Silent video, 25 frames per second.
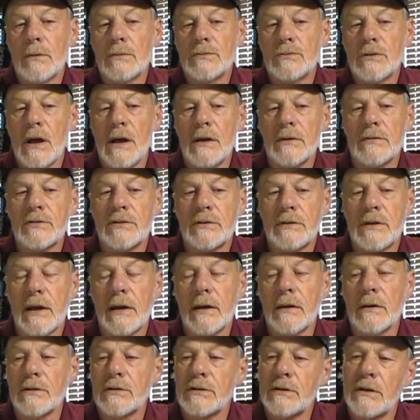So I was
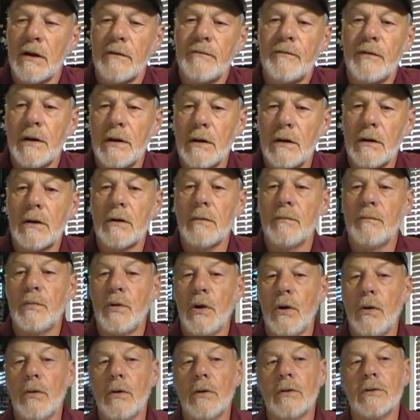sticking the stuff in the
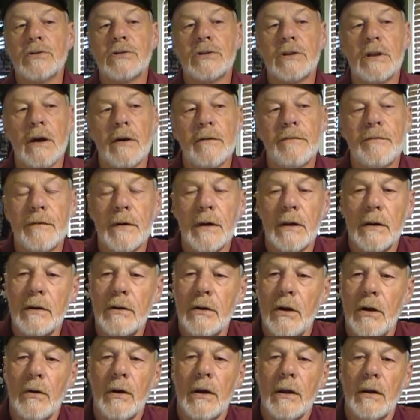computer and stuff, and
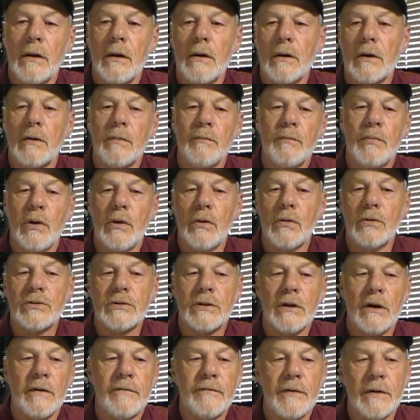you know, in the computer
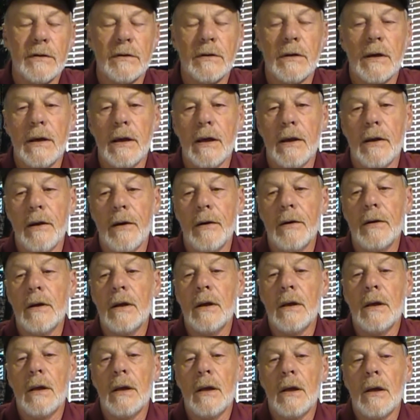stuff and in there.
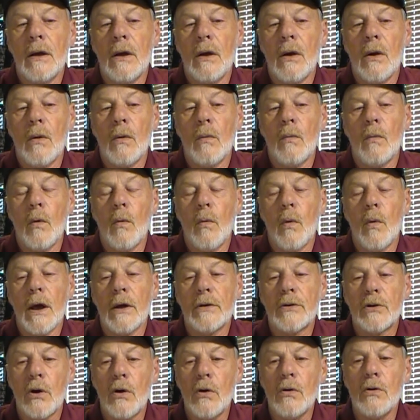Well, when
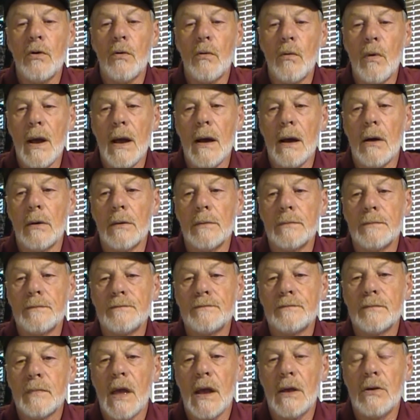I turned around,
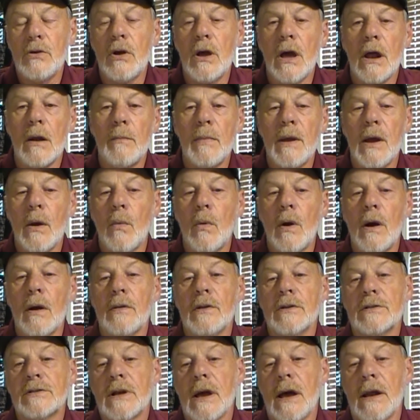and you got to be aware
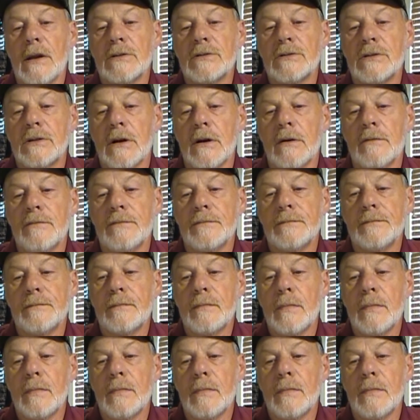of this kind of stuff.